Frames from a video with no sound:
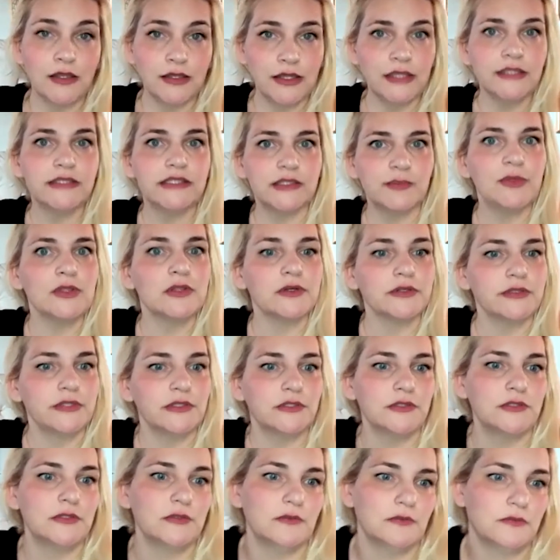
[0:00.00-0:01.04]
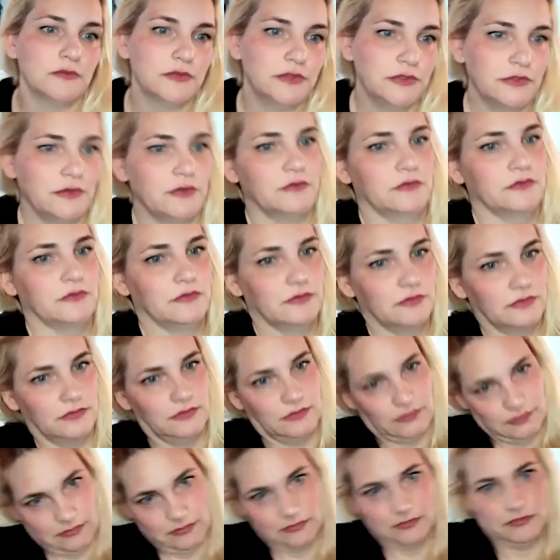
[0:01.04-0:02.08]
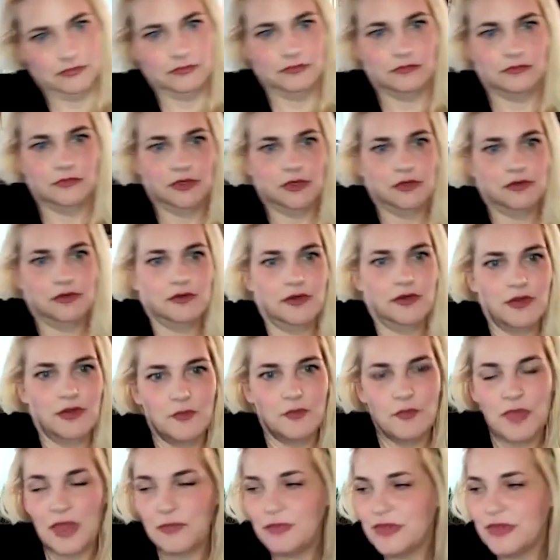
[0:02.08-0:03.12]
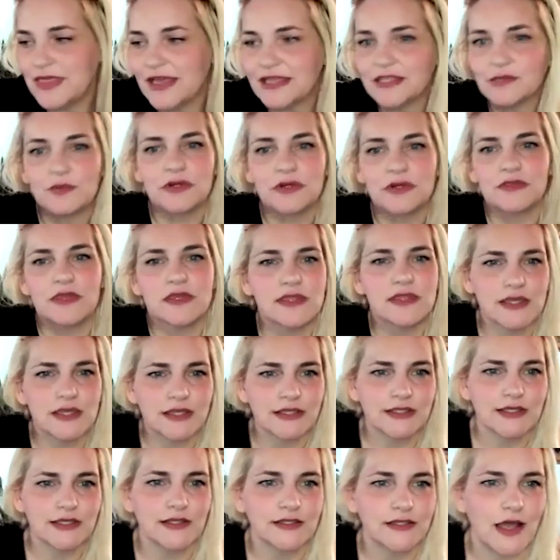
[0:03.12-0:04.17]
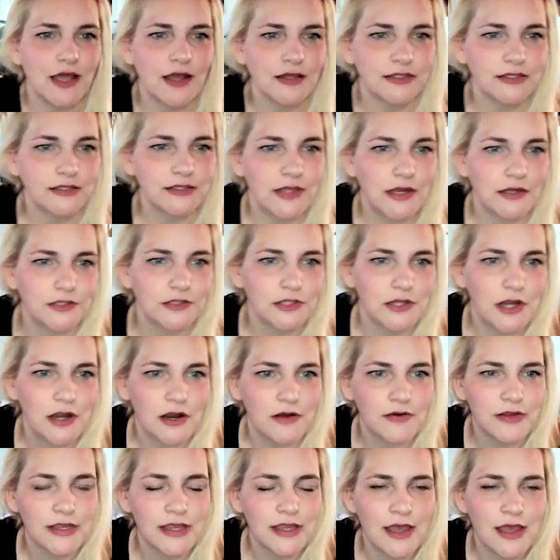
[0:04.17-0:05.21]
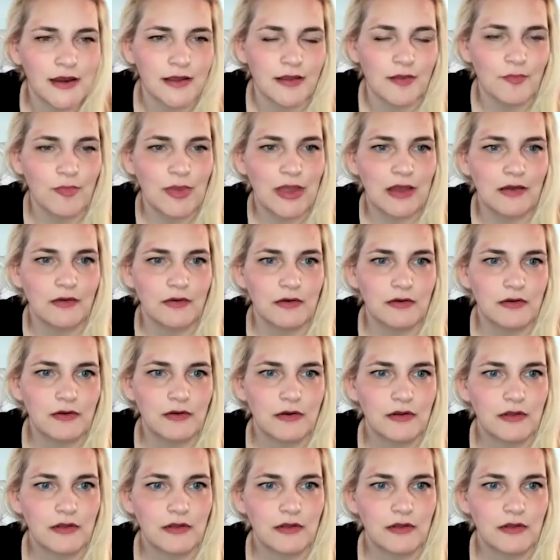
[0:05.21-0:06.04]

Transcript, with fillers: it needs to be looked into. So maybe that's one of the things I'll talk to Dr. Ariana about.